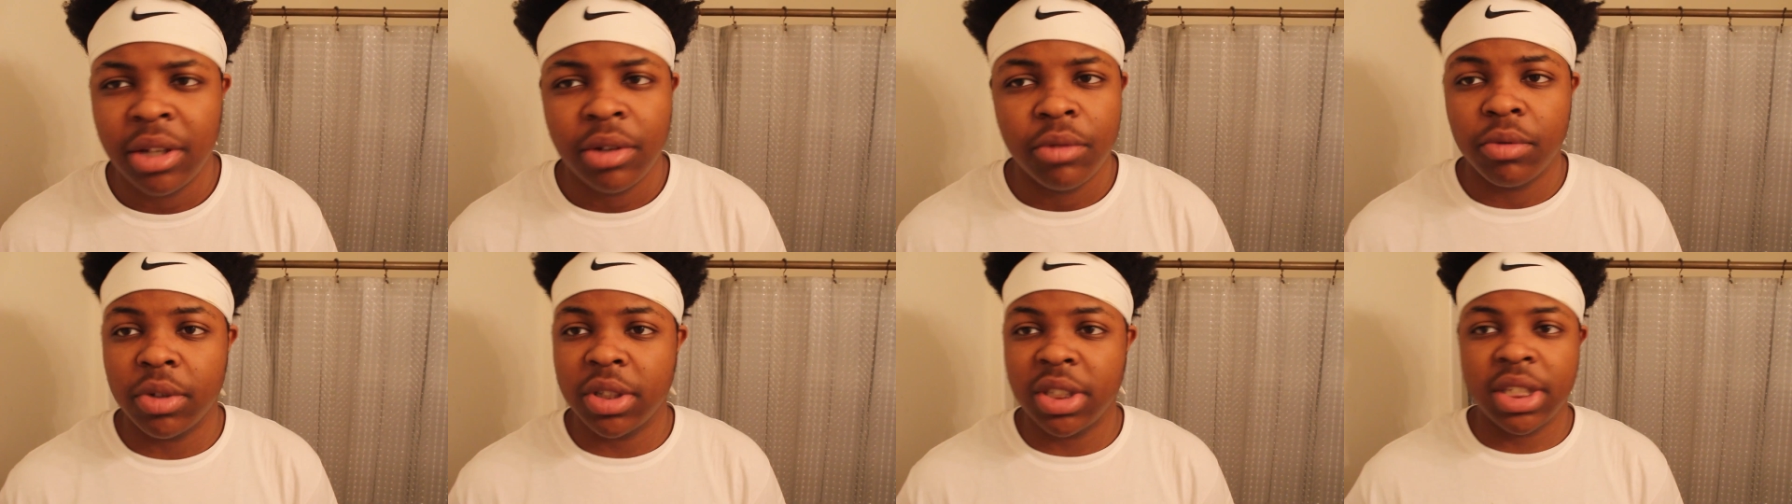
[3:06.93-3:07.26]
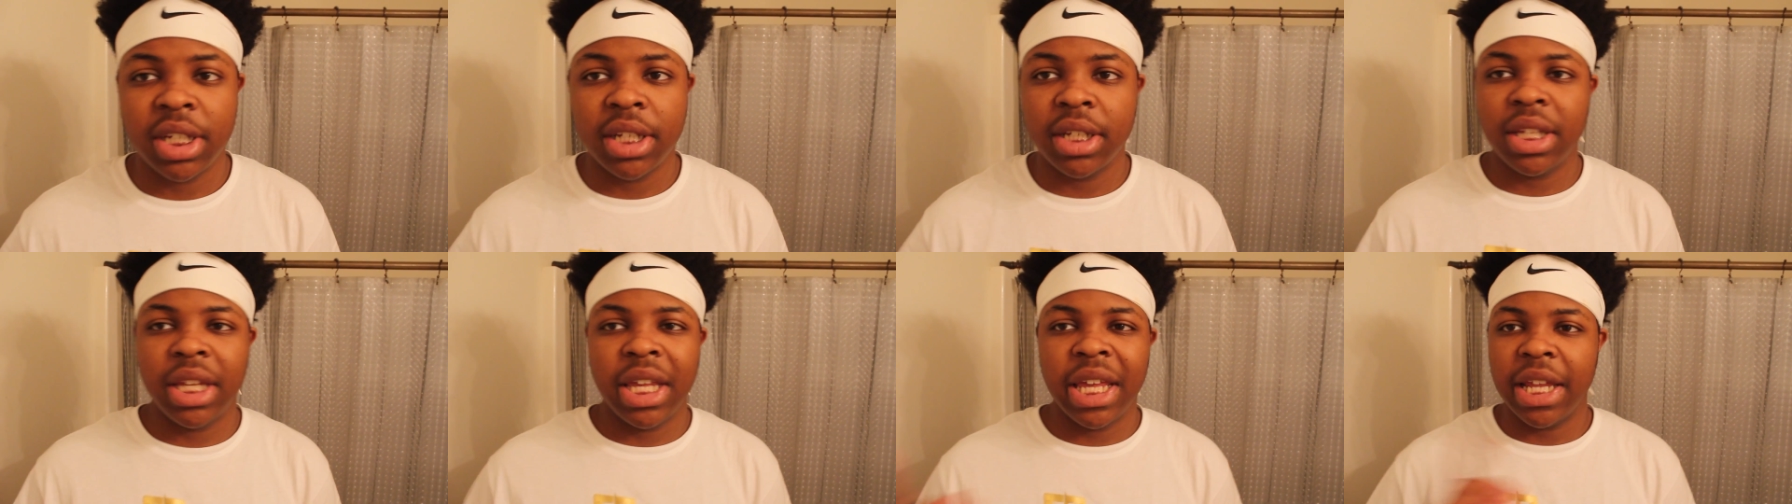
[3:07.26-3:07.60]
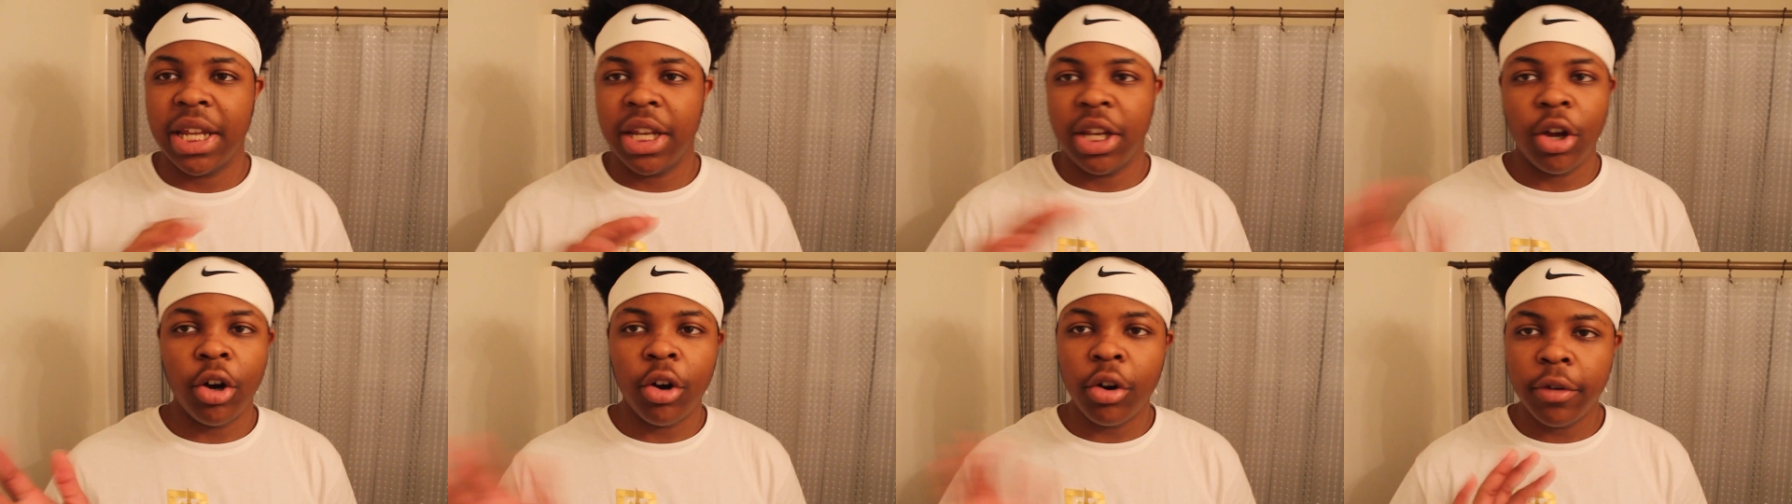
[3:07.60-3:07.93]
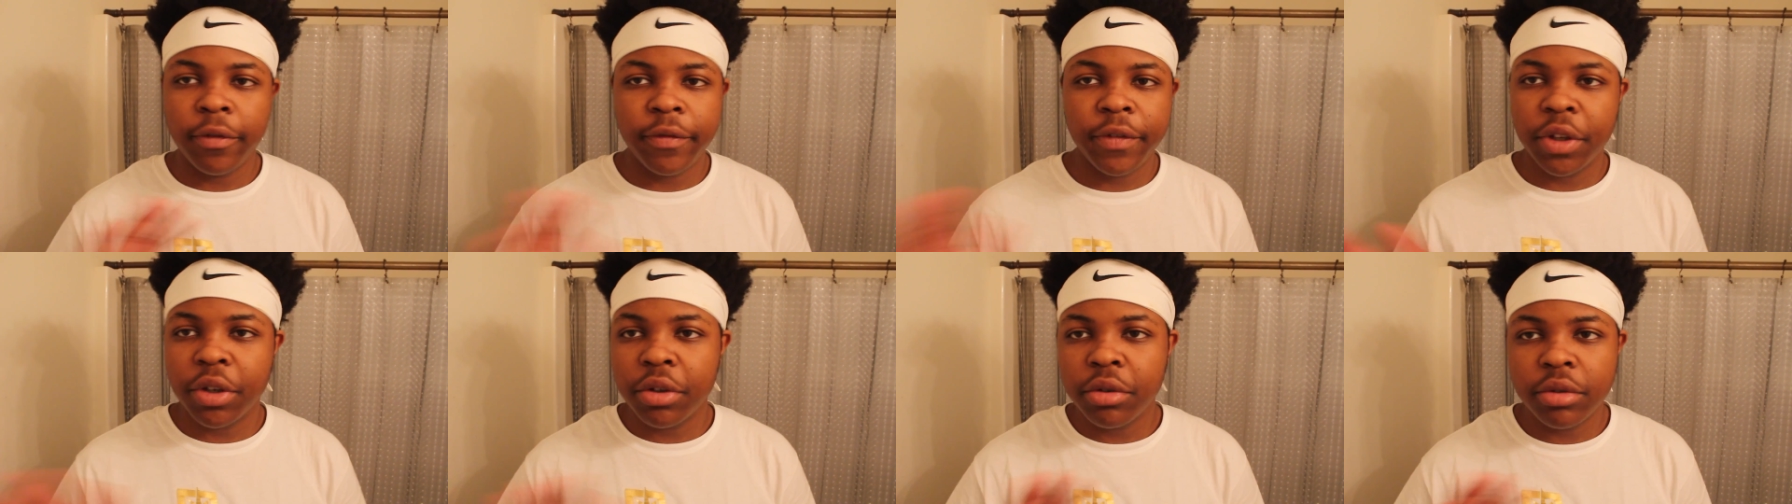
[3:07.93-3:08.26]
which didn't get
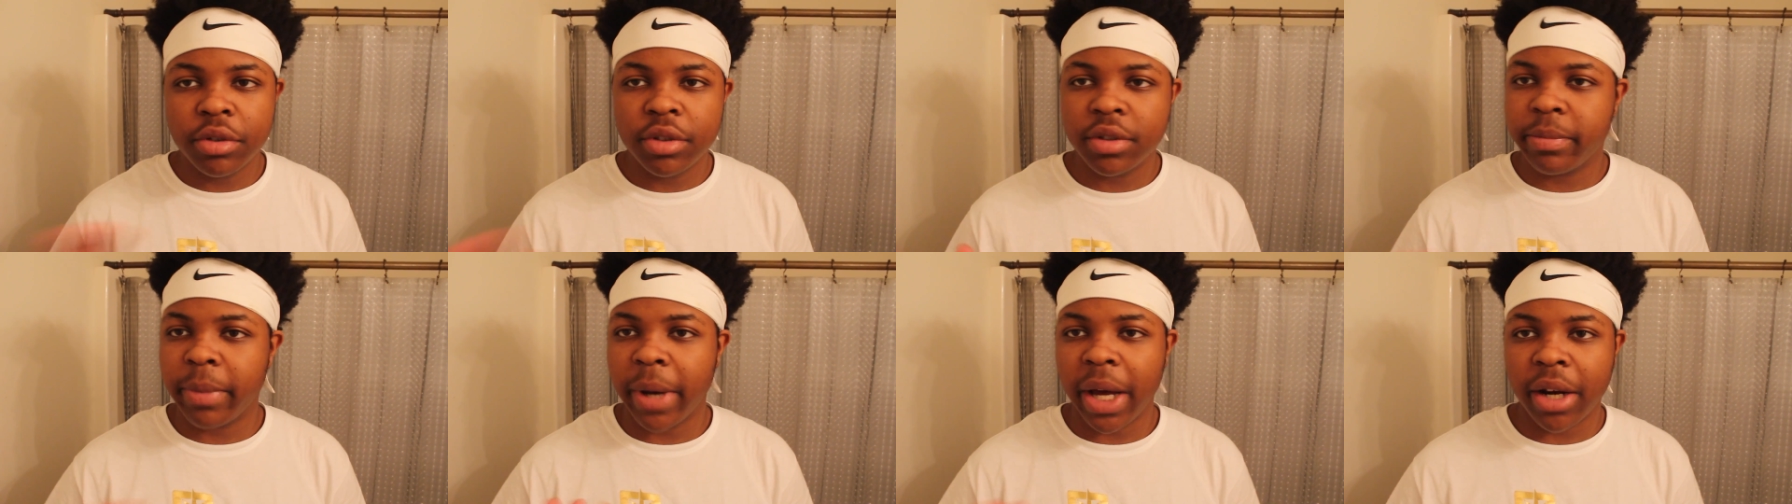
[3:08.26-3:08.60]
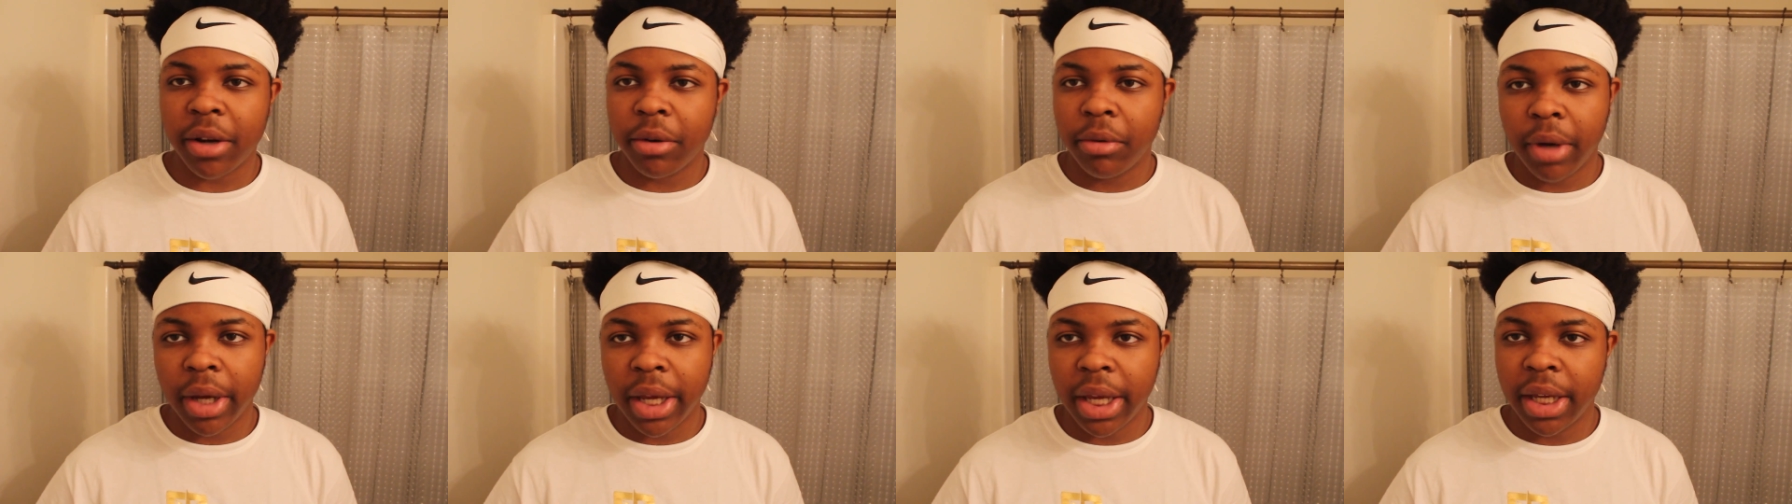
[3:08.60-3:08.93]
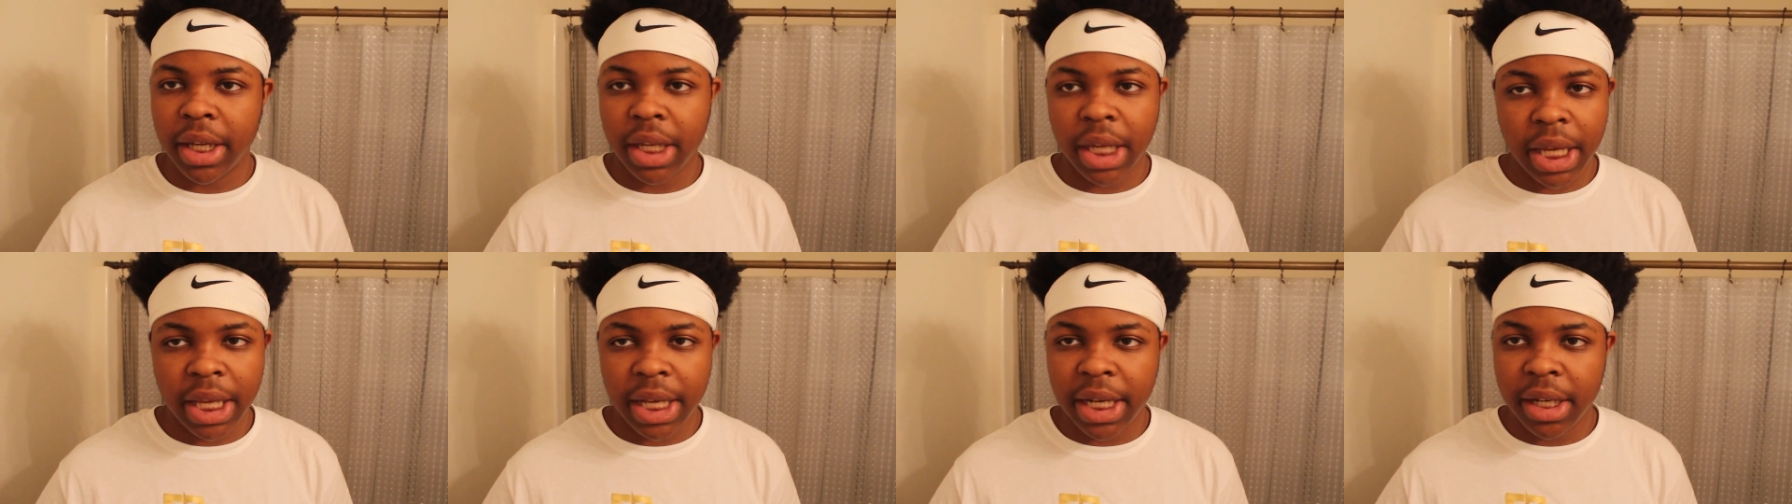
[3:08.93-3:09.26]
no views, by the way,